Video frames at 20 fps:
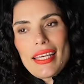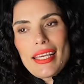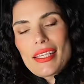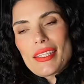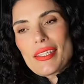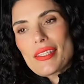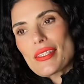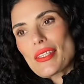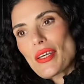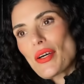
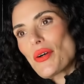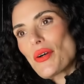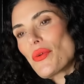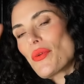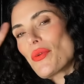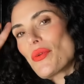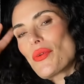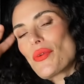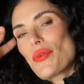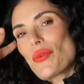
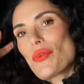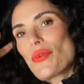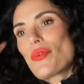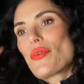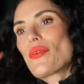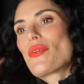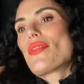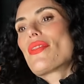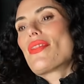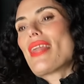So
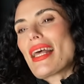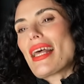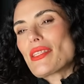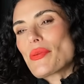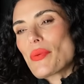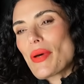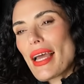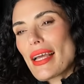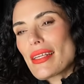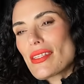that's
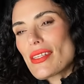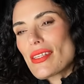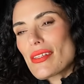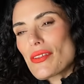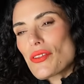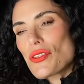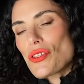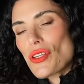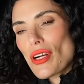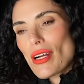why I kind
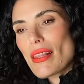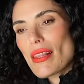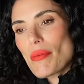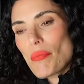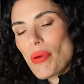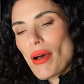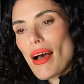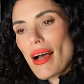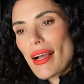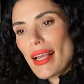of started the
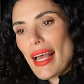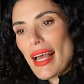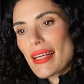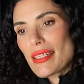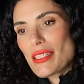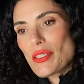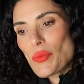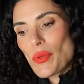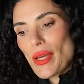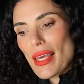
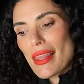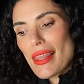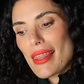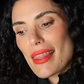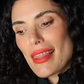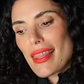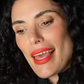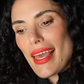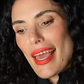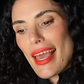podcast
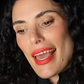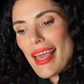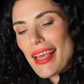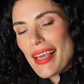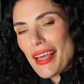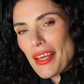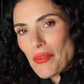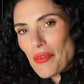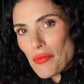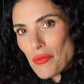with a
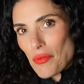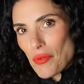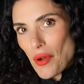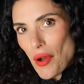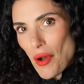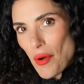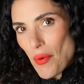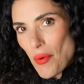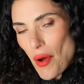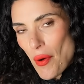kind
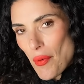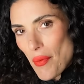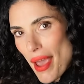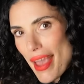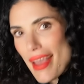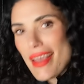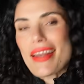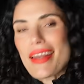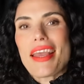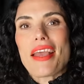of
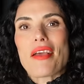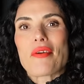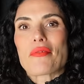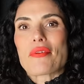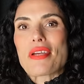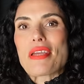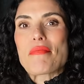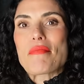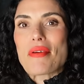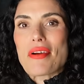awakening
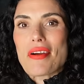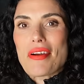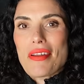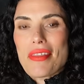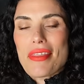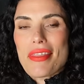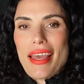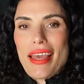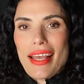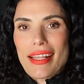
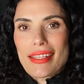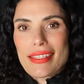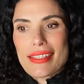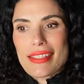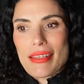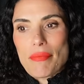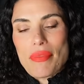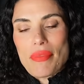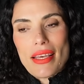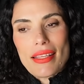rebirth and
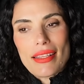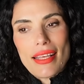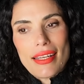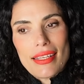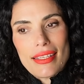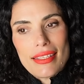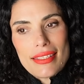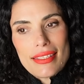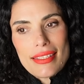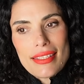something that
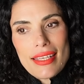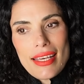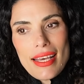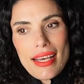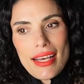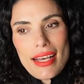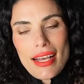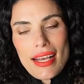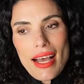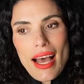is
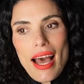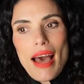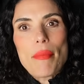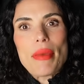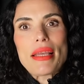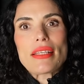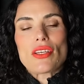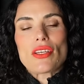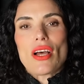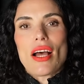
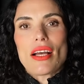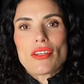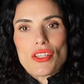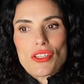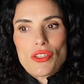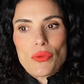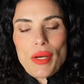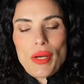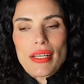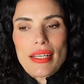coming to
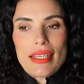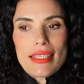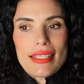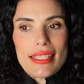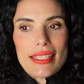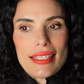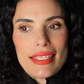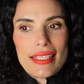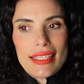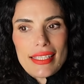conscious awareness.
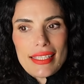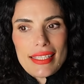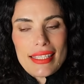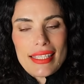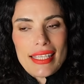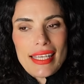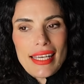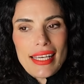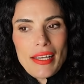This is